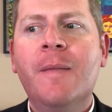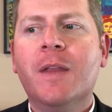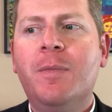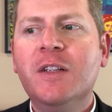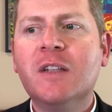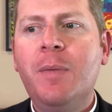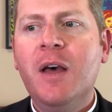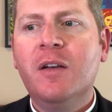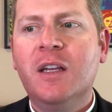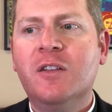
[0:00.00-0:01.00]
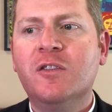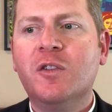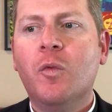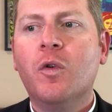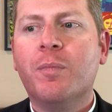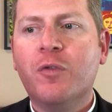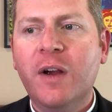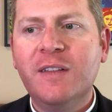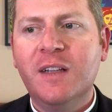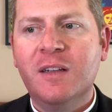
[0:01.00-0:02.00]
Episcopalians were
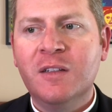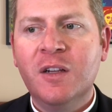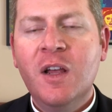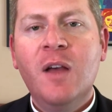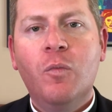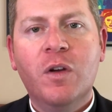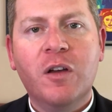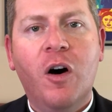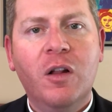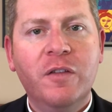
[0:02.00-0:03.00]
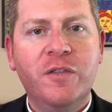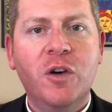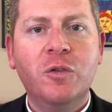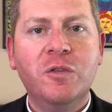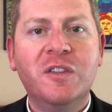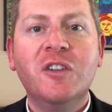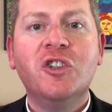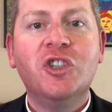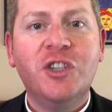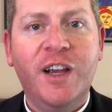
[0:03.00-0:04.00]
present with all of those
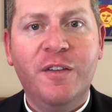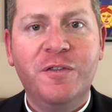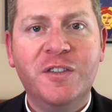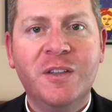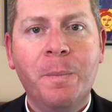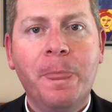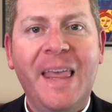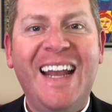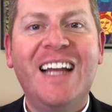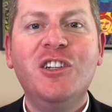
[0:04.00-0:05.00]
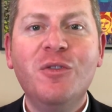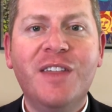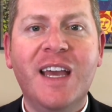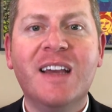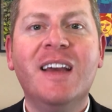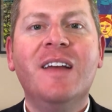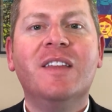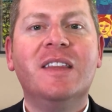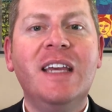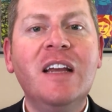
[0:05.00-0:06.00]
shifts. And I do think
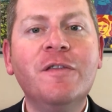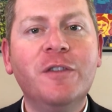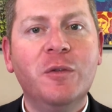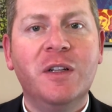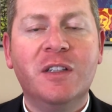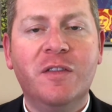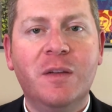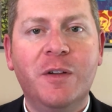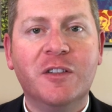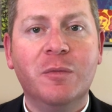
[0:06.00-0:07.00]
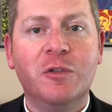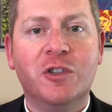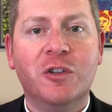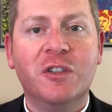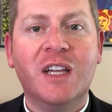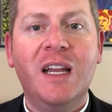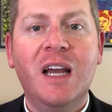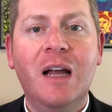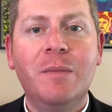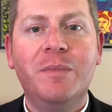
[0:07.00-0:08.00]
that the influence of the Episcopal Church
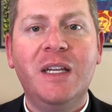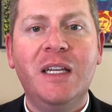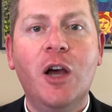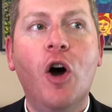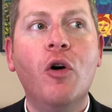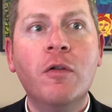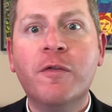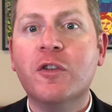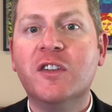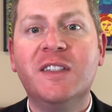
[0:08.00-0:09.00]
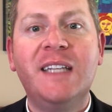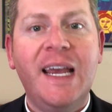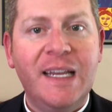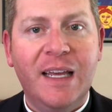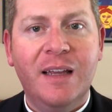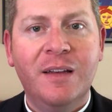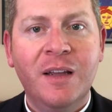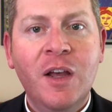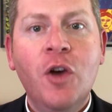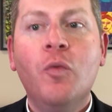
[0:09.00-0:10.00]
cannot be overstated
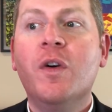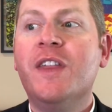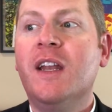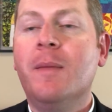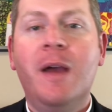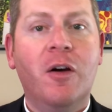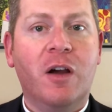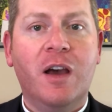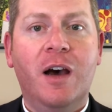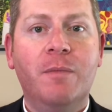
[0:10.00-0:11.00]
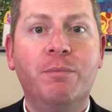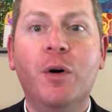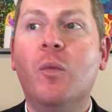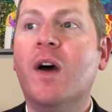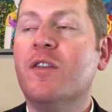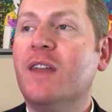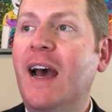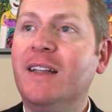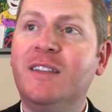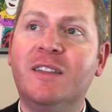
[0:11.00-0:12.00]
within America, but whether
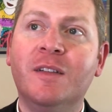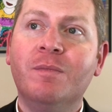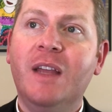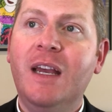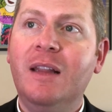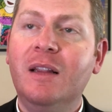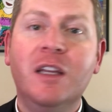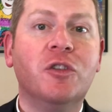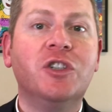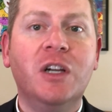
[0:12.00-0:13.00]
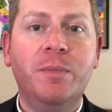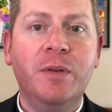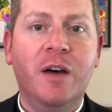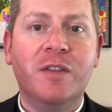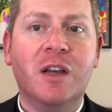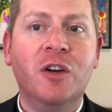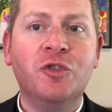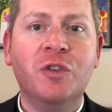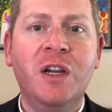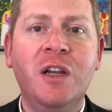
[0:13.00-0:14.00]
that's in leadership of the
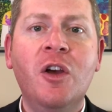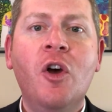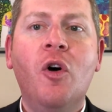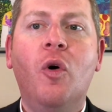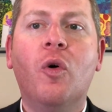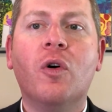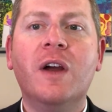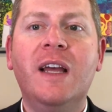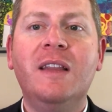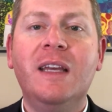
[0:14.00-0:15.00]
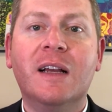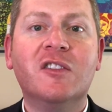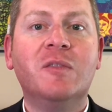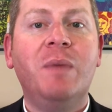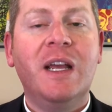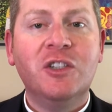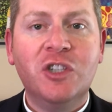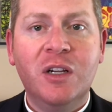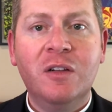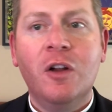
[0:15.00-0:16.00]
country or in the
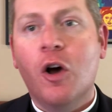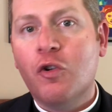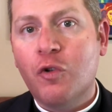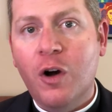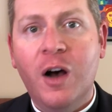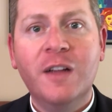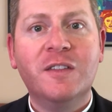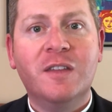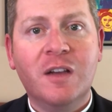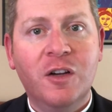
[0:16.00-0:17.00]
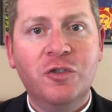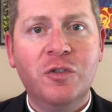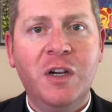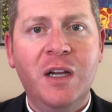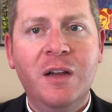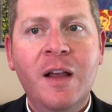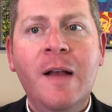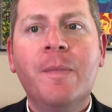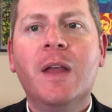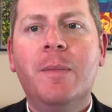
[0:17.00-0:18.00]
expansion across the country,
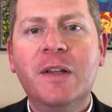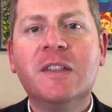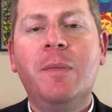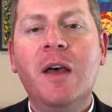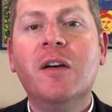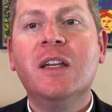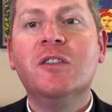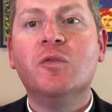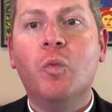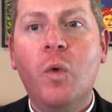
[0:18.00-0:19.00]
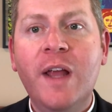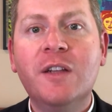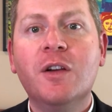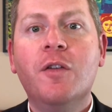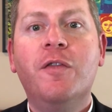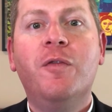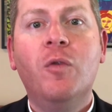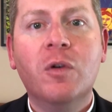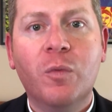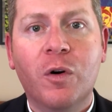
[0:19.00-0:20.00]
Episcopalians went
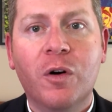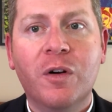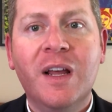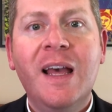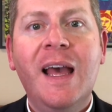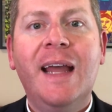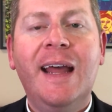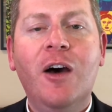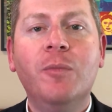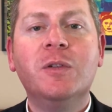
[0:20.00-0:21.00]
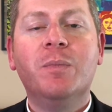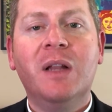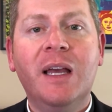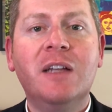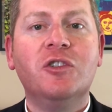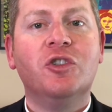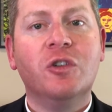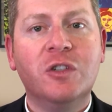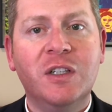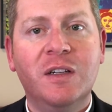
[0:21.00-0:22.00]
forward and helped plant
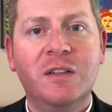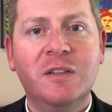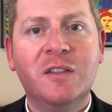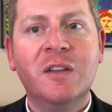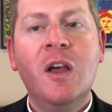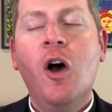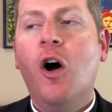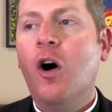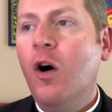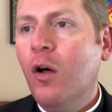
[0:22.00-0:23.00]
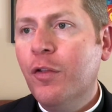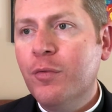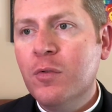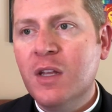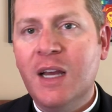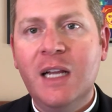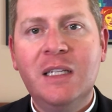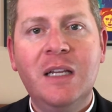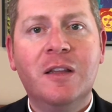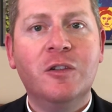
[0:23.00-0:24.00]
churches all through the
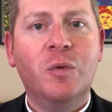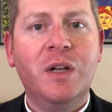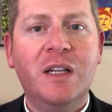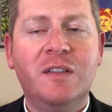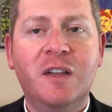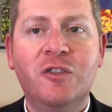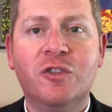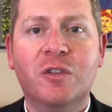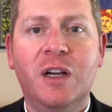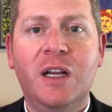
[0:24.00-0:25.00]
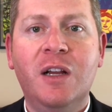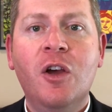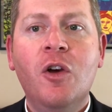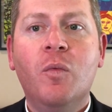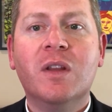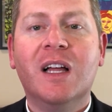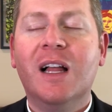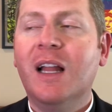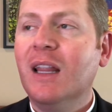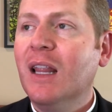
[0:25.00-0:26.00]
19th and 20th century with
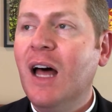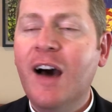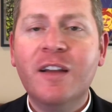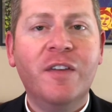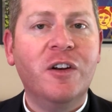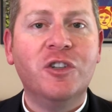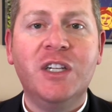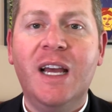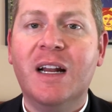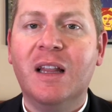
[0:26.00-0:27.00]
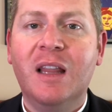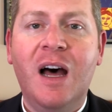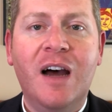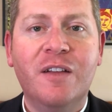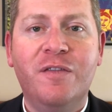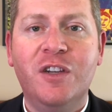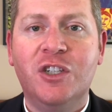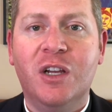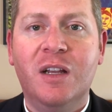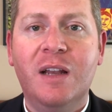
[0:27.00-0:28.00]
a lot of energy and a lot of
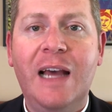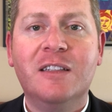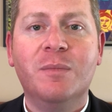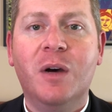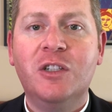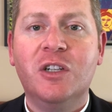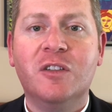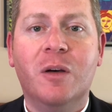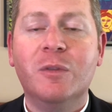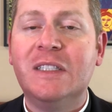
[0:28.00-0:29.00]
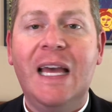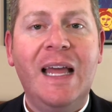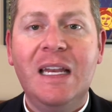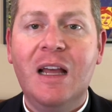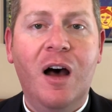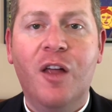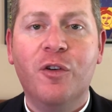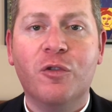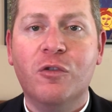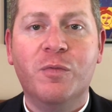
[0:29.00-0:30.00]
vision, as much as almost any
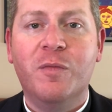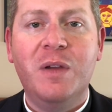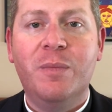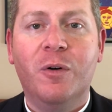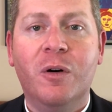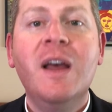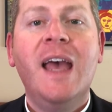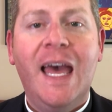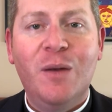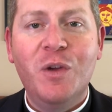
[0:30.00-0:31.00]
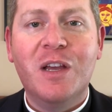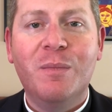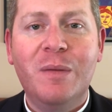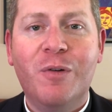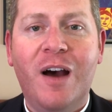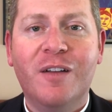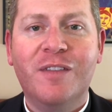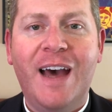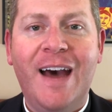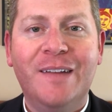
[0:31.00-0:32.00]
other group of people, and we can be proud of
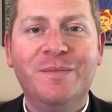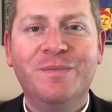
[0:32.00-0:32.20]
that.